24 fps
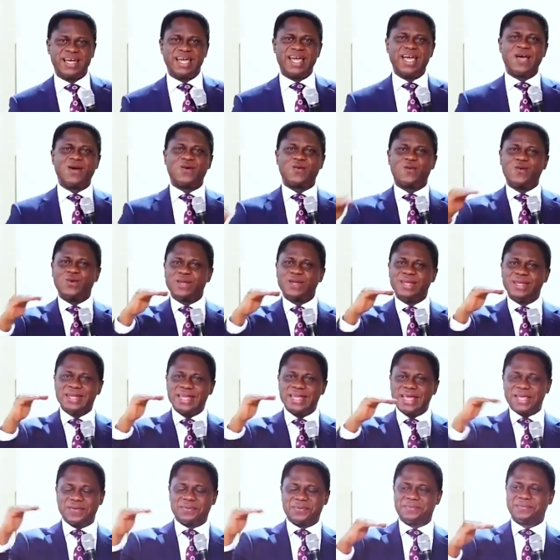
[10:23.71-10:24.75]
A good
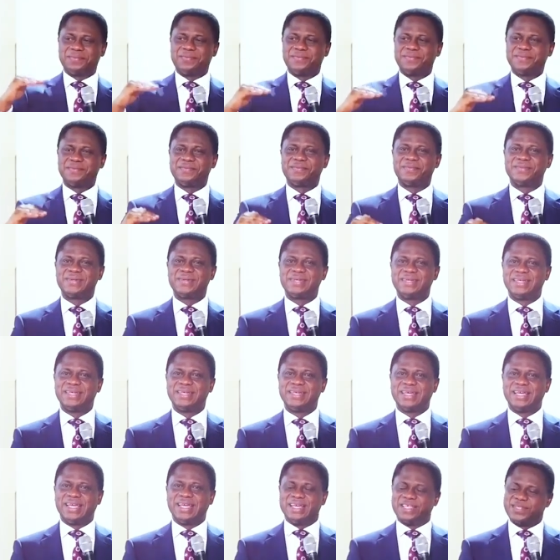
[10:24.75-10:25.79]
name
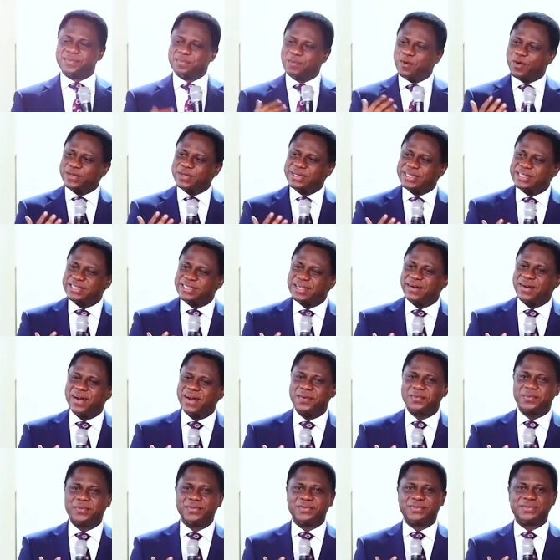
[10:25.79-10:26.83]
is more
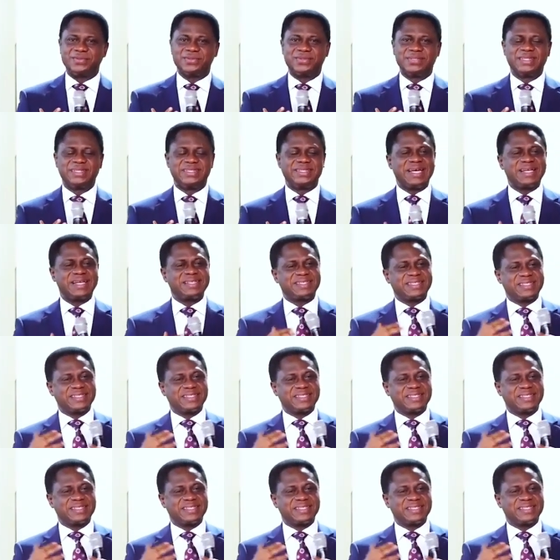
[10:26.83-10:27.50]
desirable than